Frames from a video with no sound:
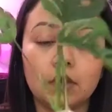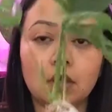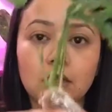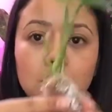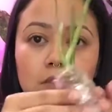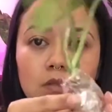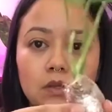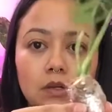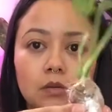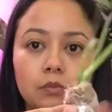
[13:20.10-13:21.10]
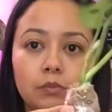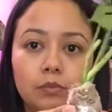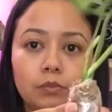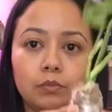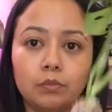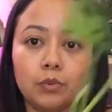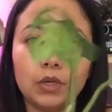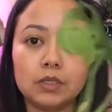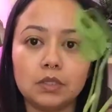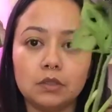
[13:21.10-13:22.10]
I just, you know,
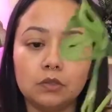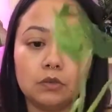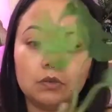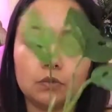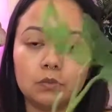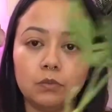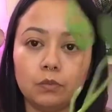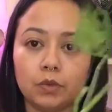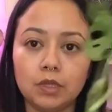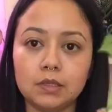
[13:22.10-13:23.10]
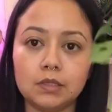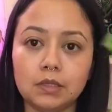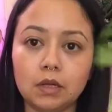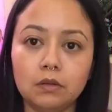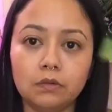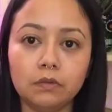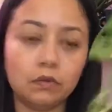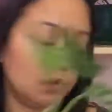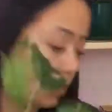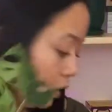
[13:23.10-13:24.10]
press it with itself.
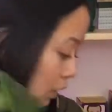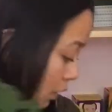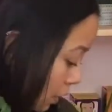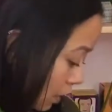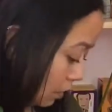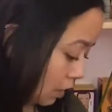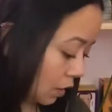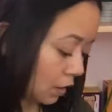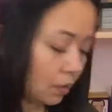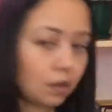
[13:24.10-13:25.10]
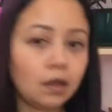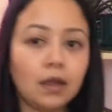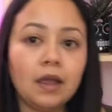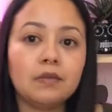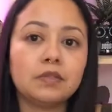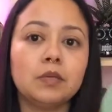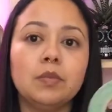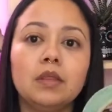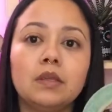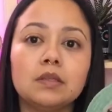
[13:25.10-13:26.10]
And then I have some
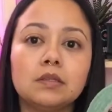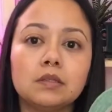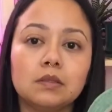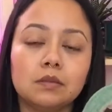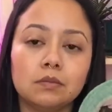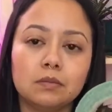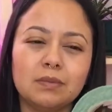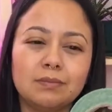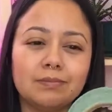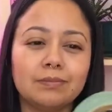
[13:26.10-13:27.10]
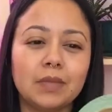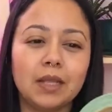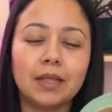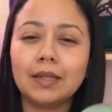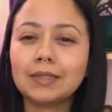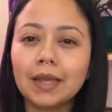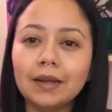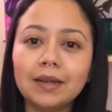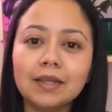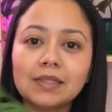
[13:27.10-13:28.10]
of this, it's
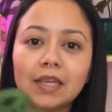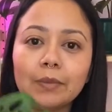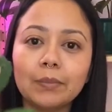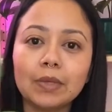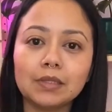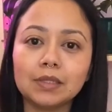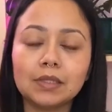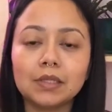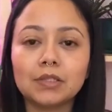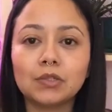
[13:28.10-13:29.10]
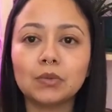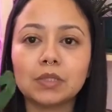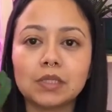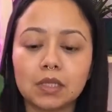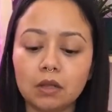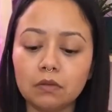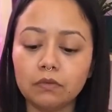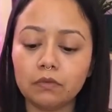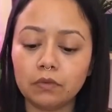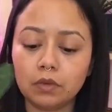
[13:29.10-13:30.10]
kind of like tape, it just sticks to
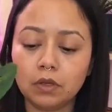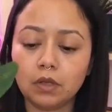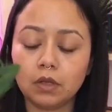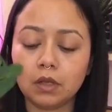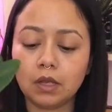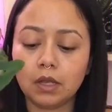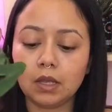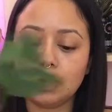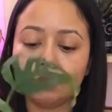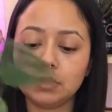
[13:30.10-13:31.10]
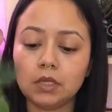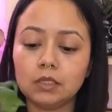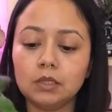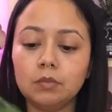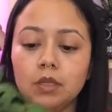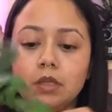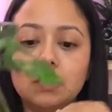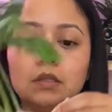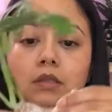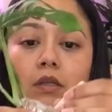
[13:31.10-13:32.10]
itself, and I will take some of
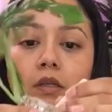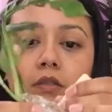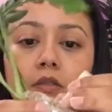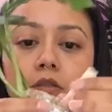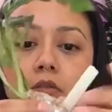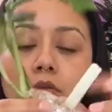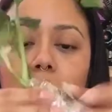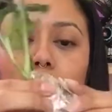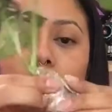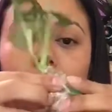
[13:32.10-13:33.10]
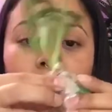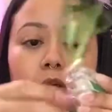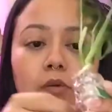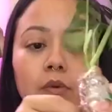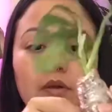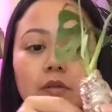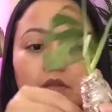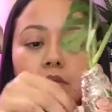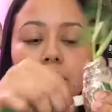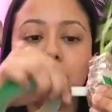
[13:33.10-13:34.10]
this and just wrap it
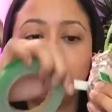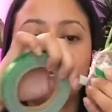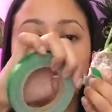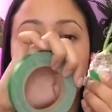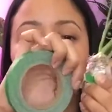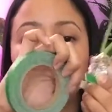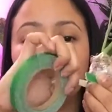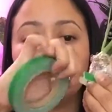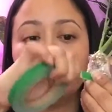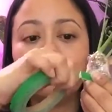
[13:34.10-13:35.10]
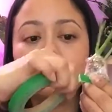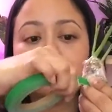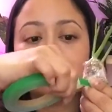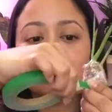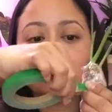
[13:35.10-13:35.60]
around this